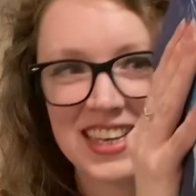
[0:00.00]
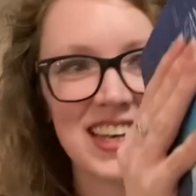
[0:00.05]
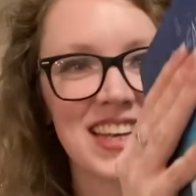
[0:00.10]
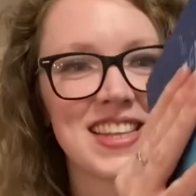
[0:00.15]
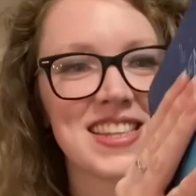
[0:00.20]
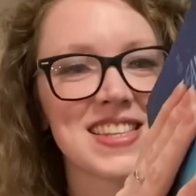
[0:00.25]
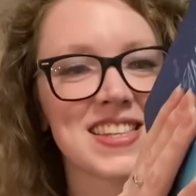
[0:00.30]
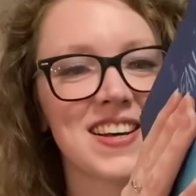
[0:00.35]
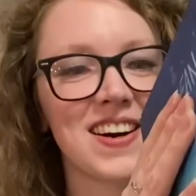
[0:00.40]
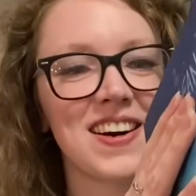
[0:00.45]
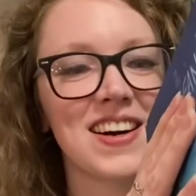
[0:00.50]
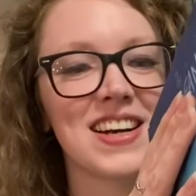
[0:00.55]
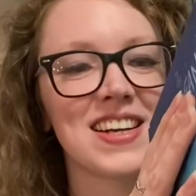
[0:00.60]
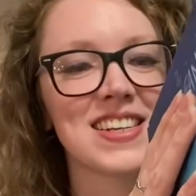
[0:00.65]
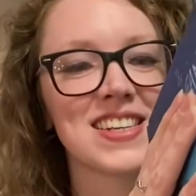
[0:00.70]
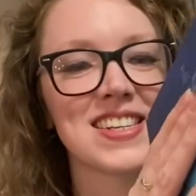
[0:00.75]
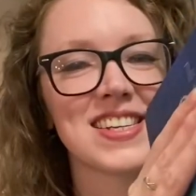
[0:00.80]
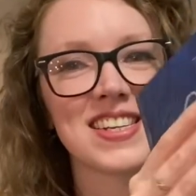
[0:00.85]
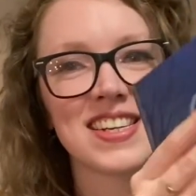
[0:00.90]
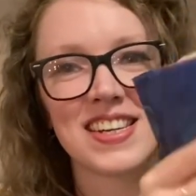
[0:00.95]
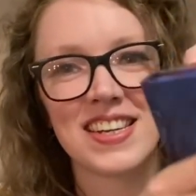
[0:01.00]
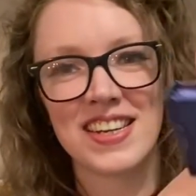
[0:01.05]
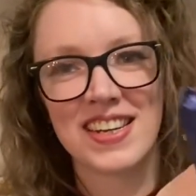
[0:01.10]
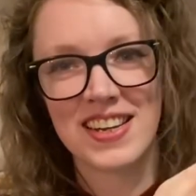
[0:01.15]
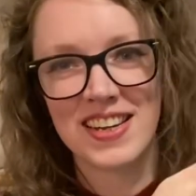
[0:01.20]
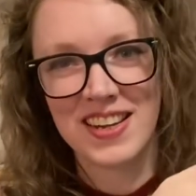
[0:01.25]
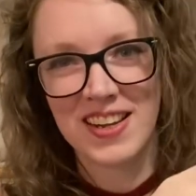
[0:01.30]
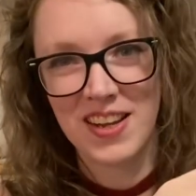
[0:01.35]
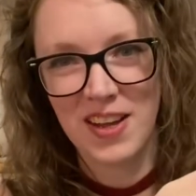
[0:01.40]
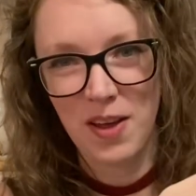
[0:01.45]
It's got
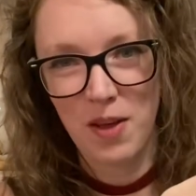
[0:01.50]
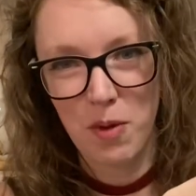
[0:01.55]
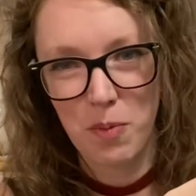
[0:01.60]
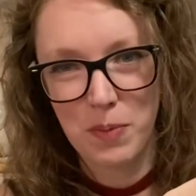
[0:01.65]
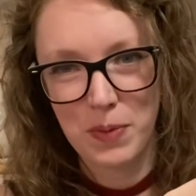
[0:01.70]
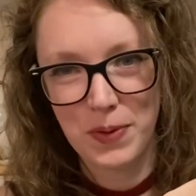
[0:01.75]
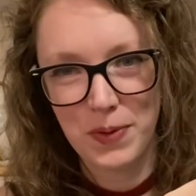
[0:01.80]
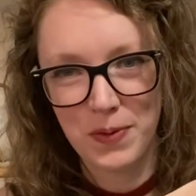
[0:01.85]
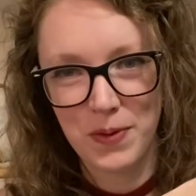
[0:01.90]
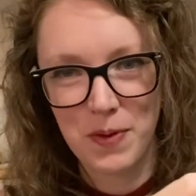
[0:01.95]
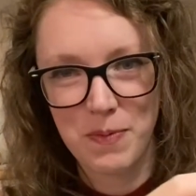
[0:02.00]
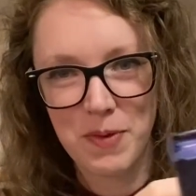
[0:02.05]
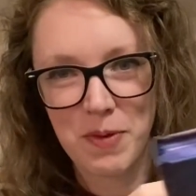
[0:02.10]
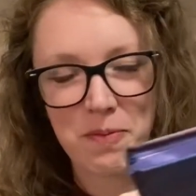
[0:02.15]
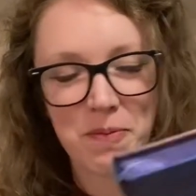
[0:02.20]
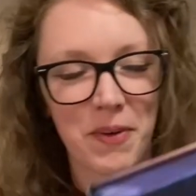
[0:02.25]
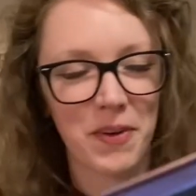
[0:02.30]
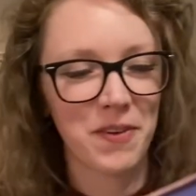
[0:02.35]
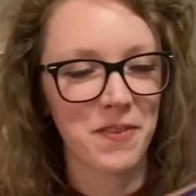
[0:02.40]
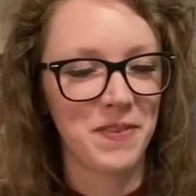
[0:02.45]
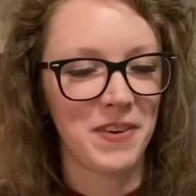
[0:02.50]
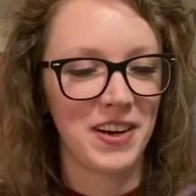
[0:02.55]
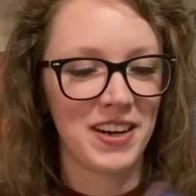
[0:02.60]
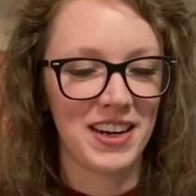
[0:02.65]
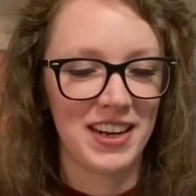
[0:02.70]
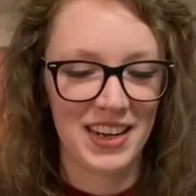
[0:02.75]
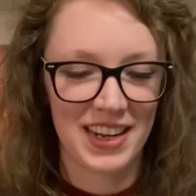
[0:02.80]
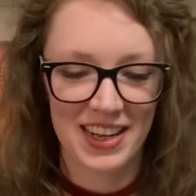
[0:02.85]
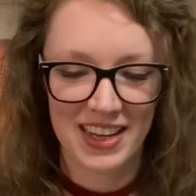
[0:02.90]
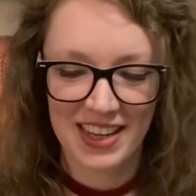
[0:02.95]
a blue ribbon bookmark.